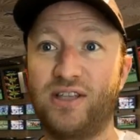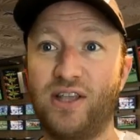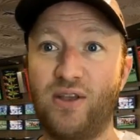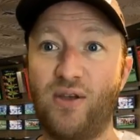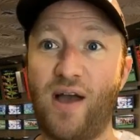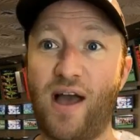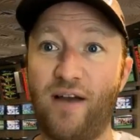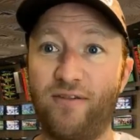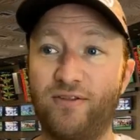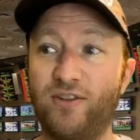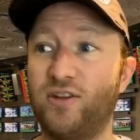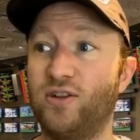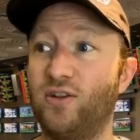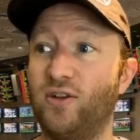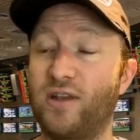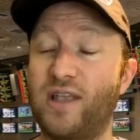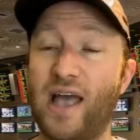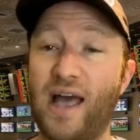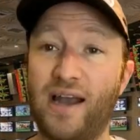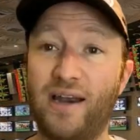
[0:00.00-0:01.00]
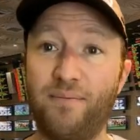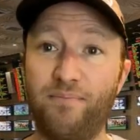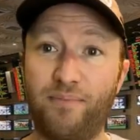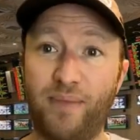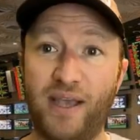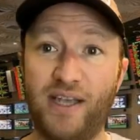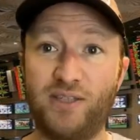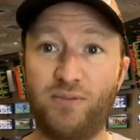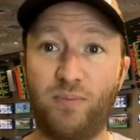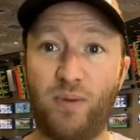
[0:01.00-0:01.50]
that you have to look at in
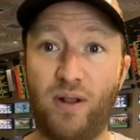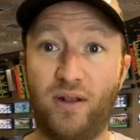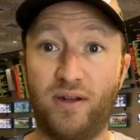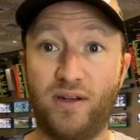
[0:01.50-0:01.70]
baseball.